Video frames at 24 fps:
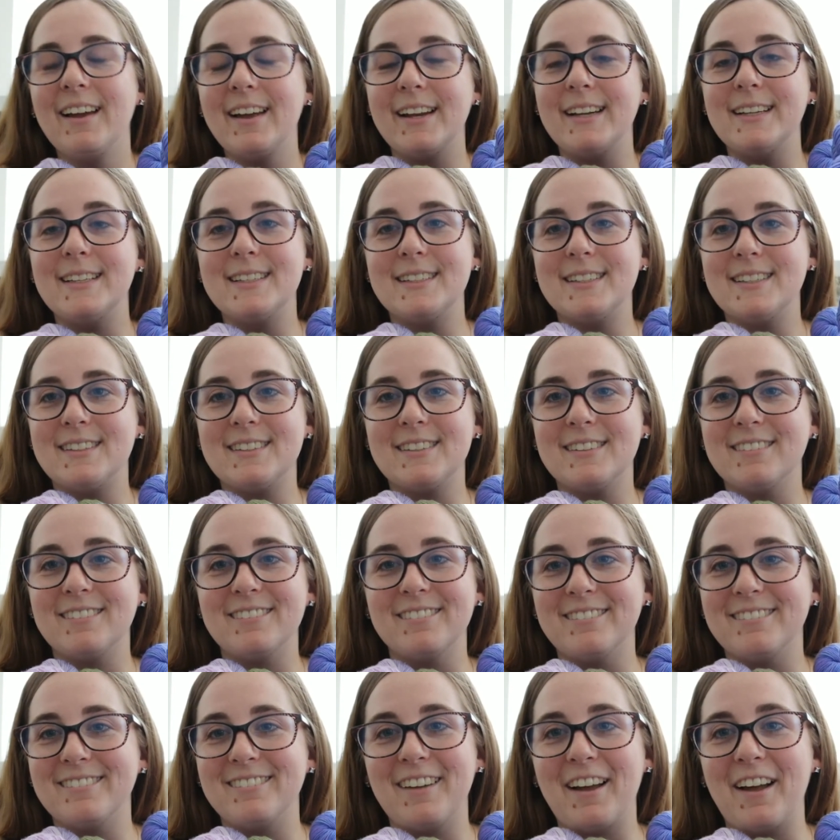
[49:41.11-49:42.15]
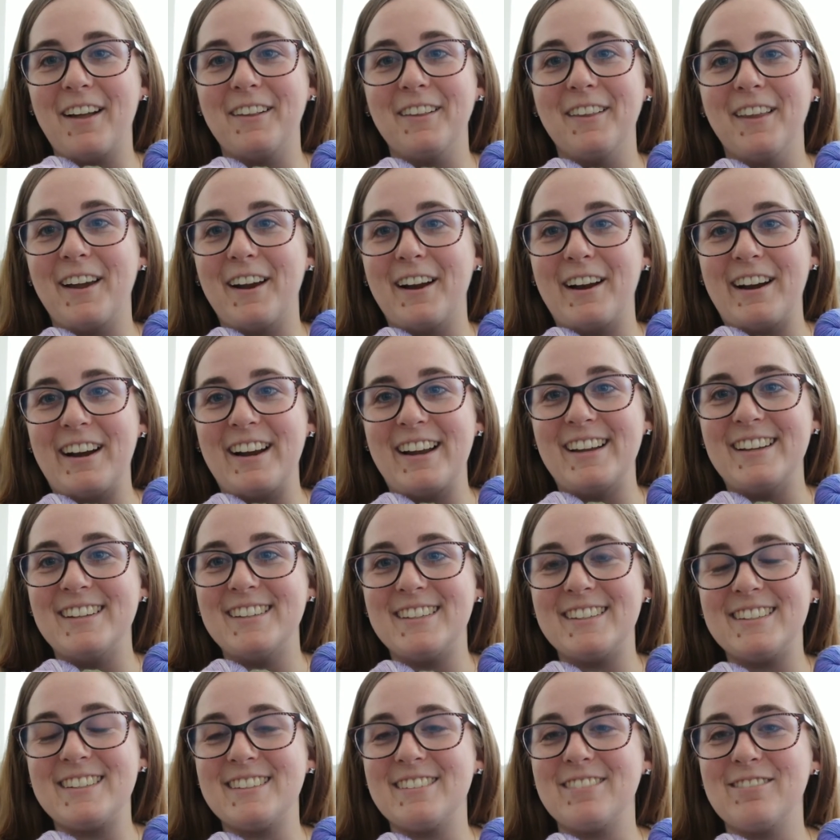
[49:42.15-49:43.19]
It's
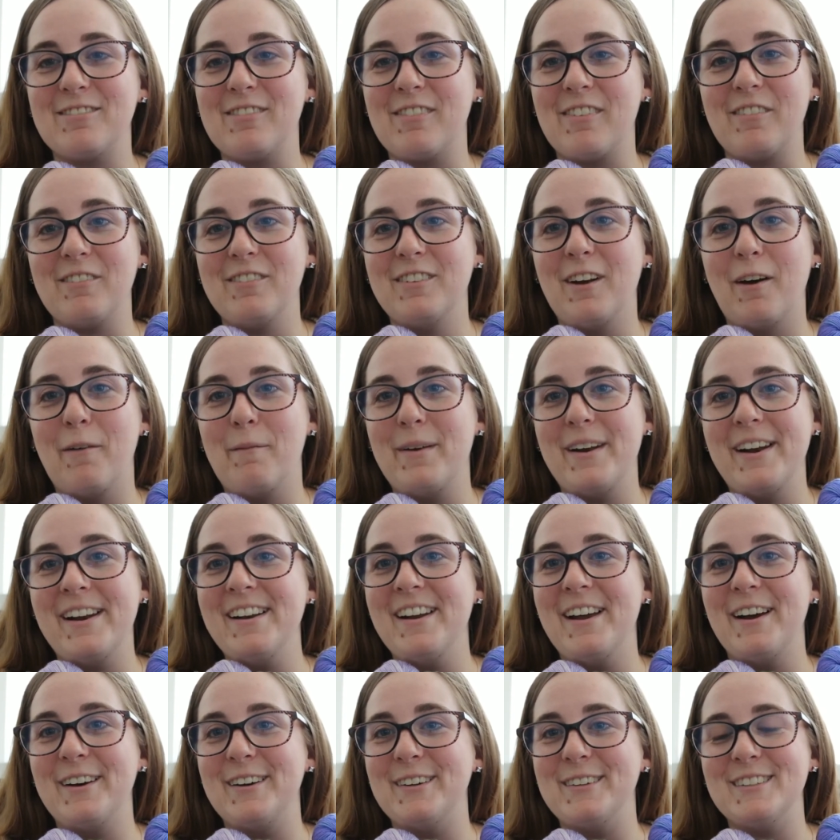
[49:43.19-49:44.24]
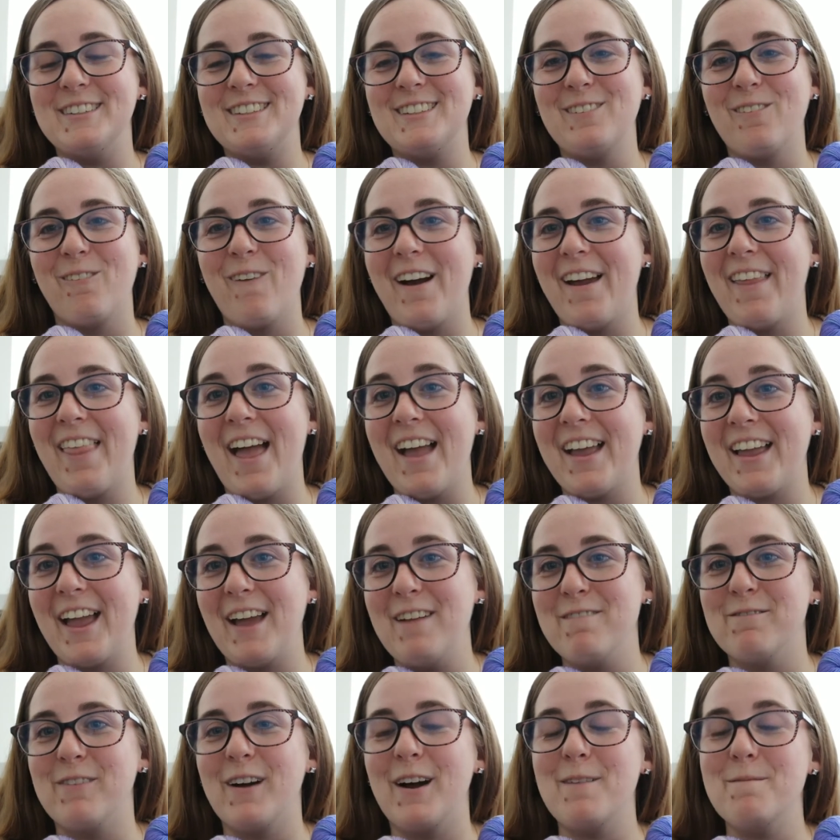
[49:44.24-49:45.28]
hilarious. Nobody knows where that
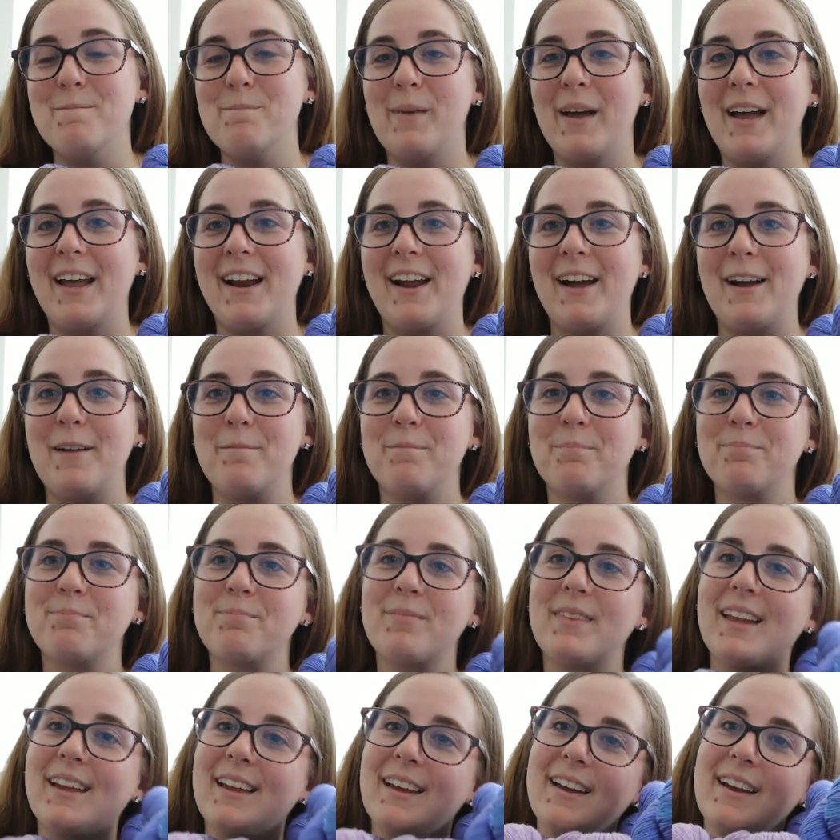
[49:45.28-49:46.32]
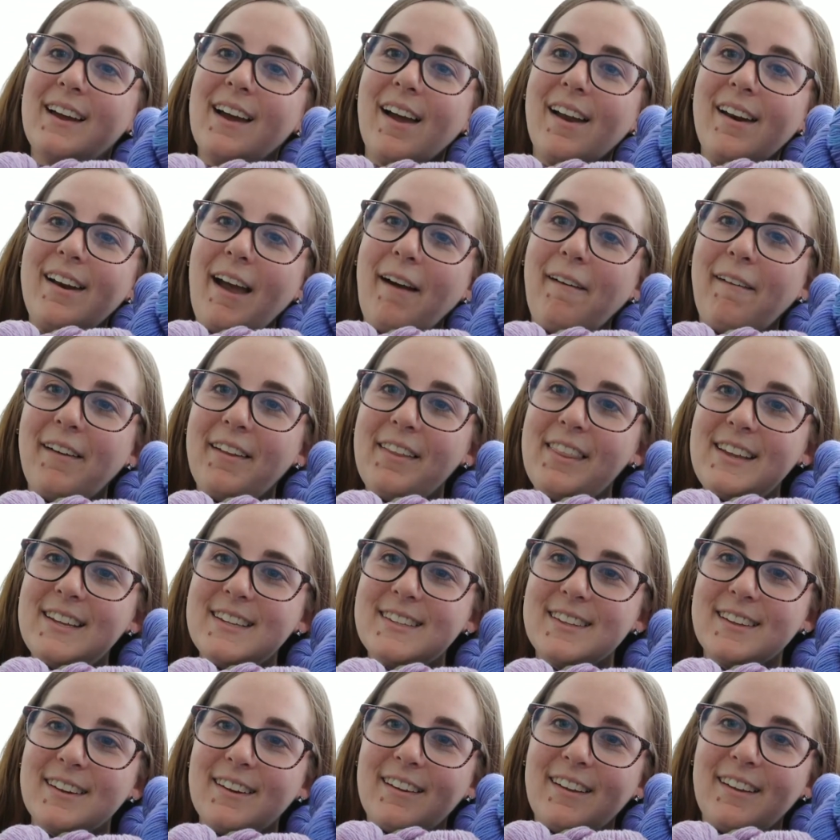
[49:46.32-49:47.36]
came from, but um, now all
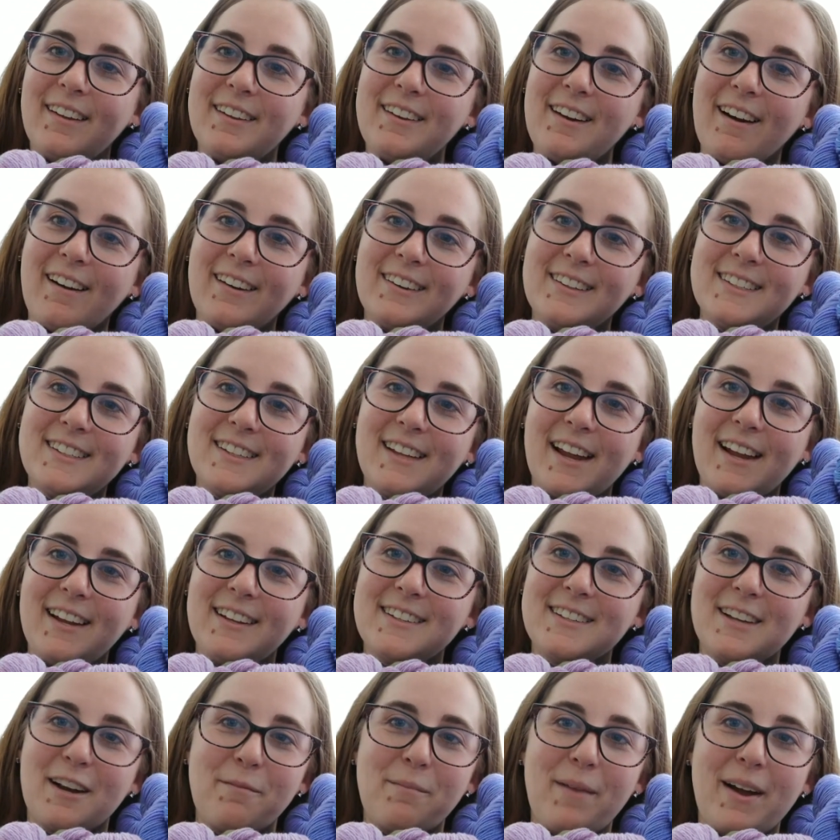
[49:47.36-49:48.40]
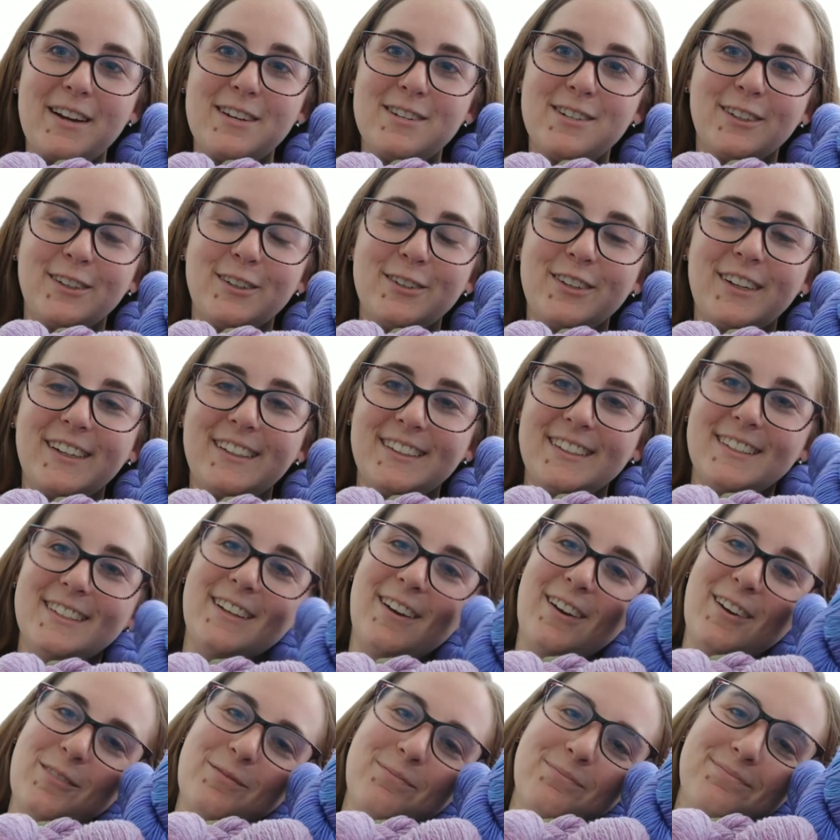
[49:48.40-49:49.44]
these little yarn skeins are my children.
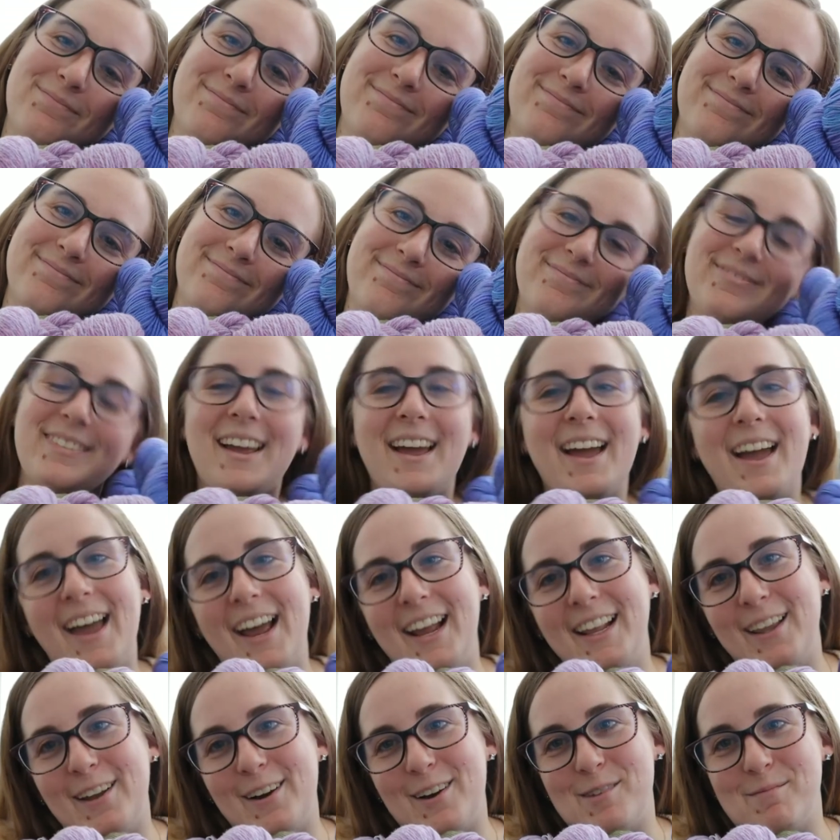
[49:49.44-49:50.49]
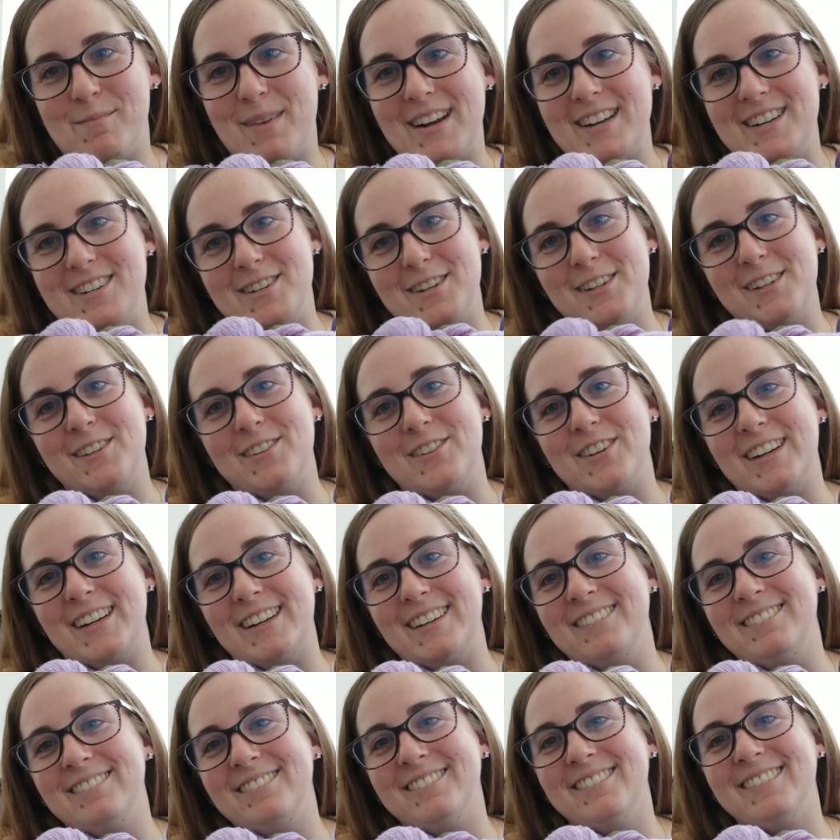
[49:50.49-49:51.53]
So hello, my
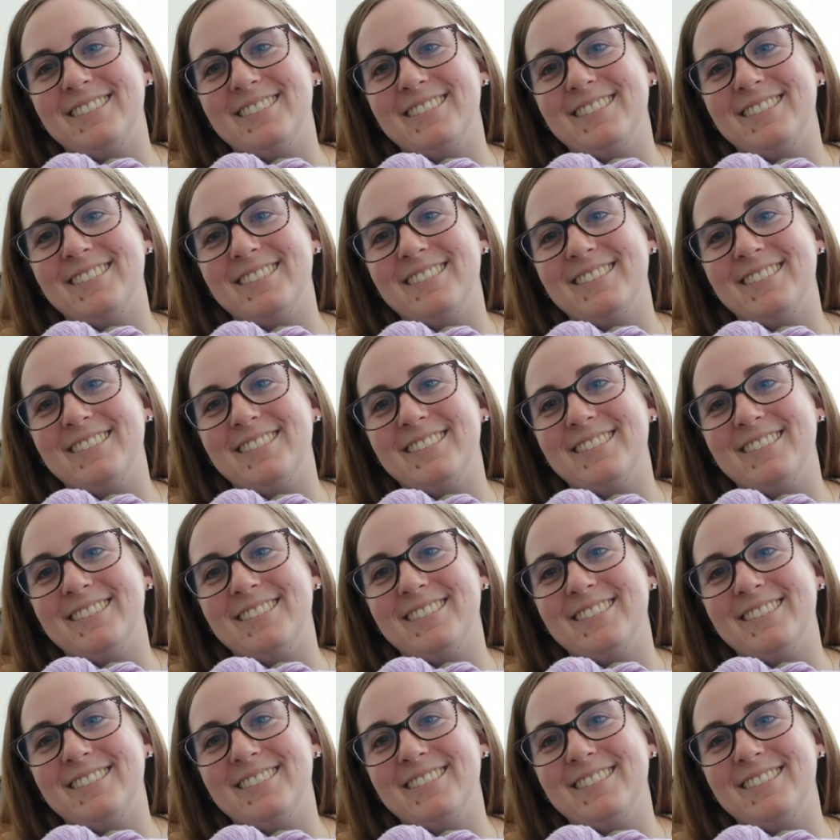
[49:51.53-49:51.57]
children.